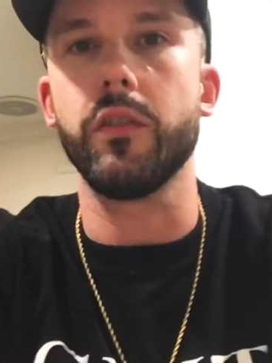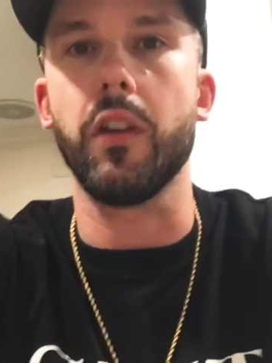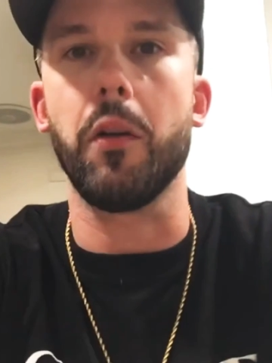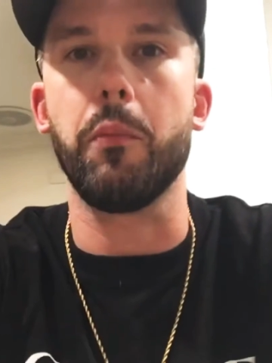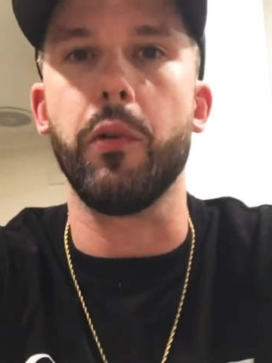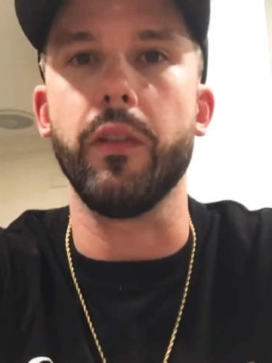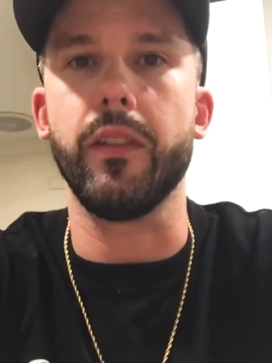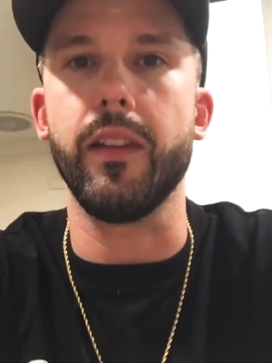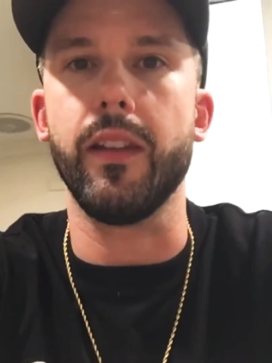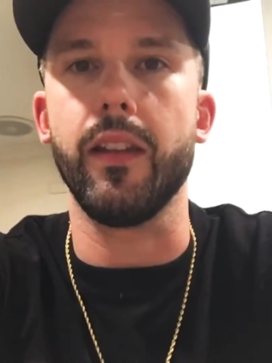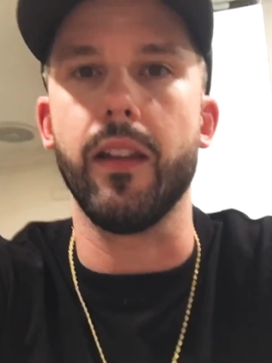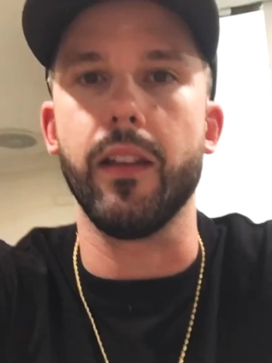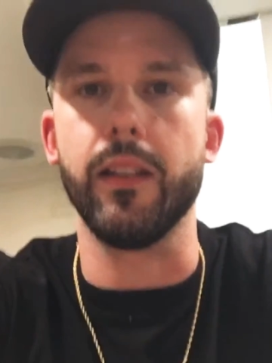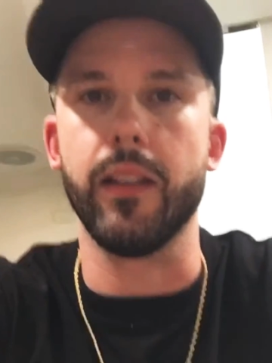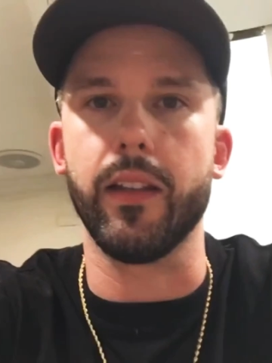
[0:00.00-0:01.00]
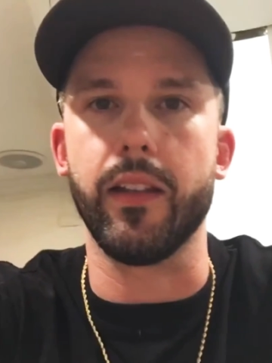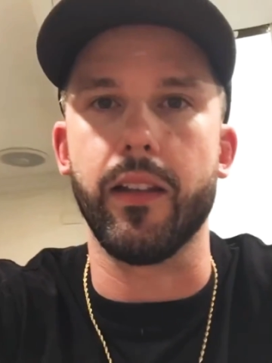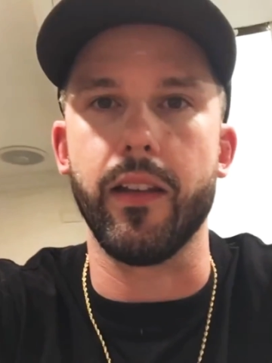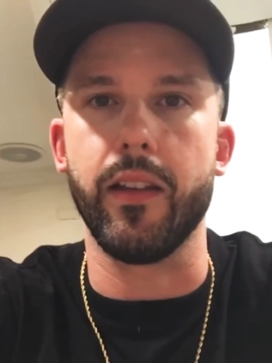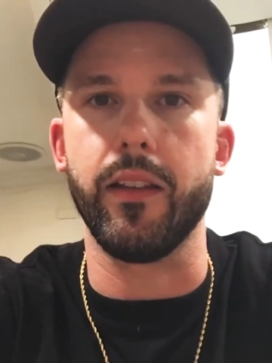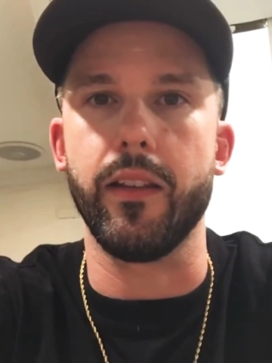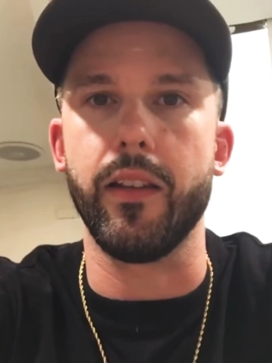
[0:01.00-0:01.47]
I'll put the link
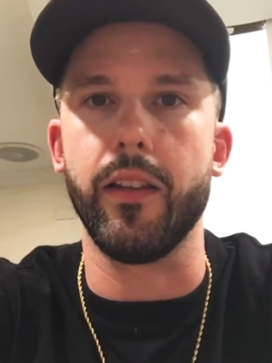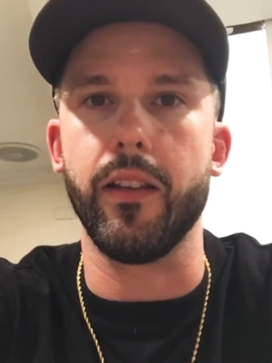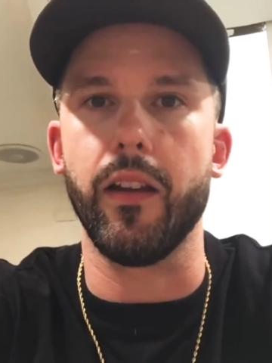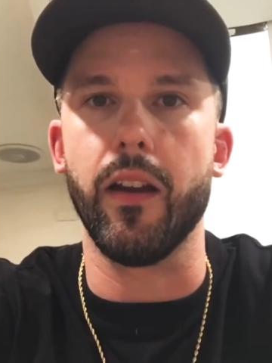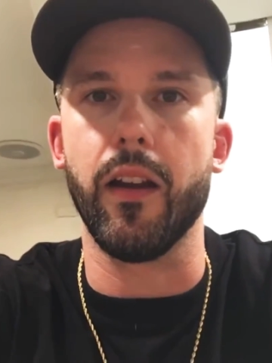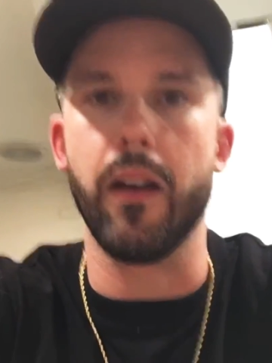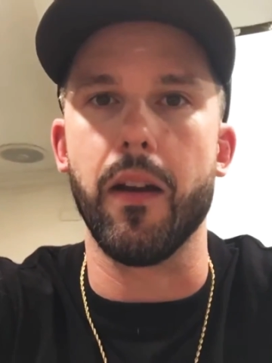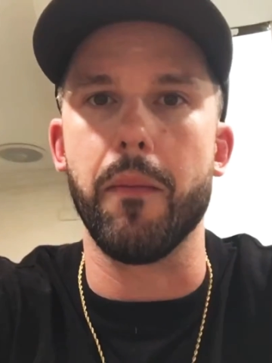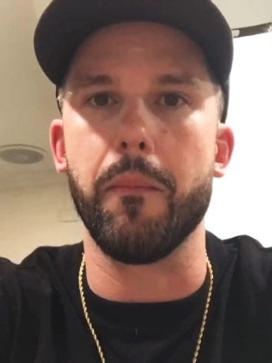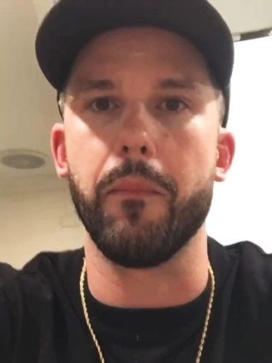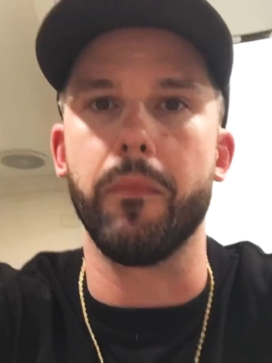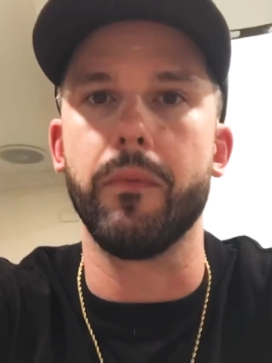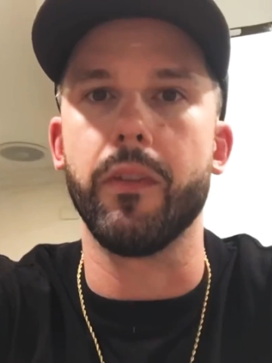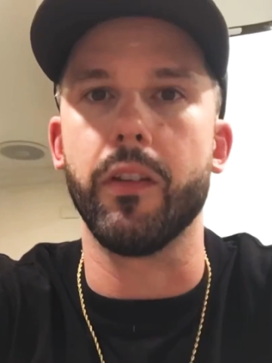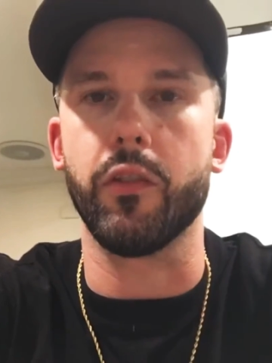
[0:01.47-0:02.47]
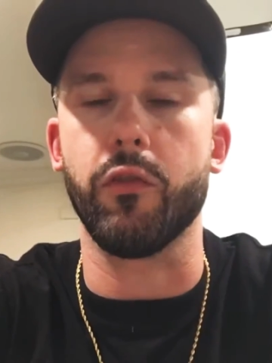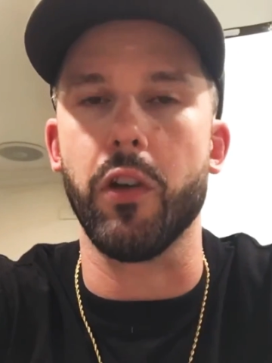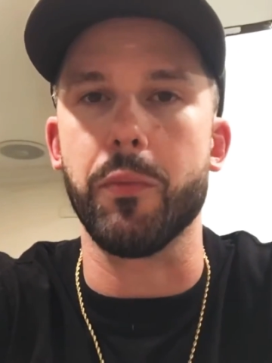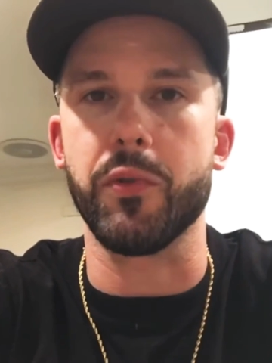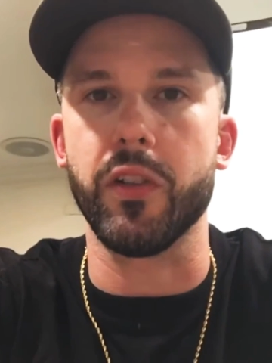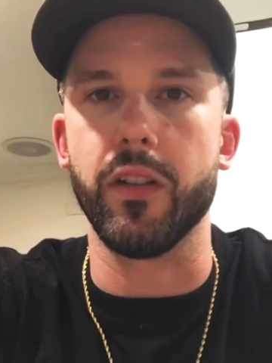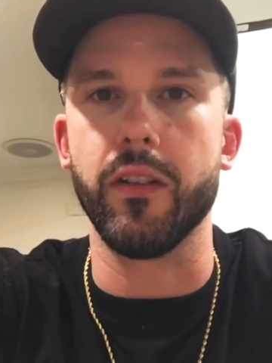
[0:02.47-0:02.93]
in the
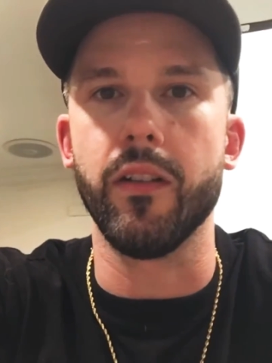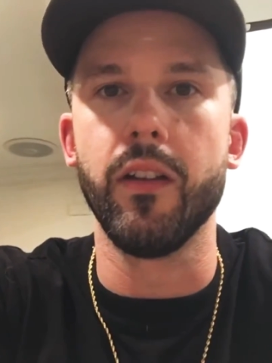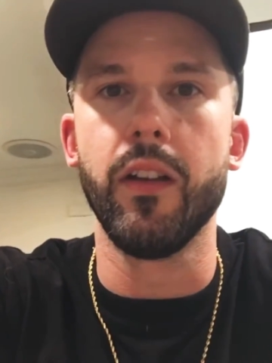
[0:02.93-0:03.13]
description.